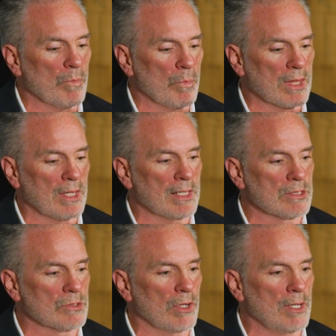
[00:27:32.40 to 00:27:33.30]
We think
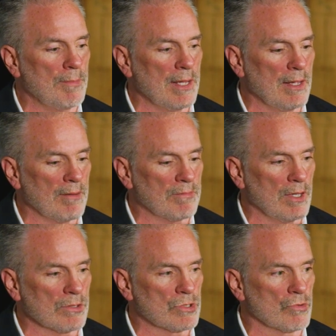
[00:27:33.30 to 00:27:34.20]
it's going to be
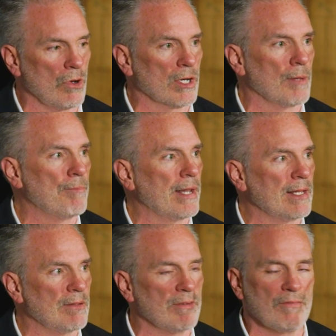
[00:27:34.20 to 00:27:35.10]
a strong
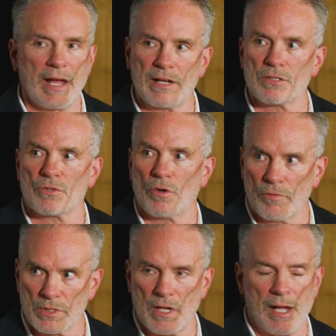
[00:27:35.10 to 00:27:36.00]
competitive advantage
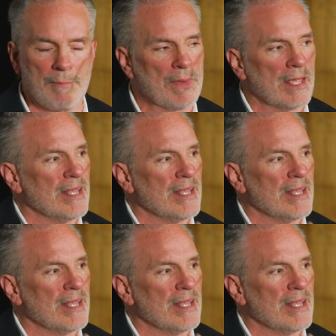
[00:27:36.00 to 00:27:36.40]
over time.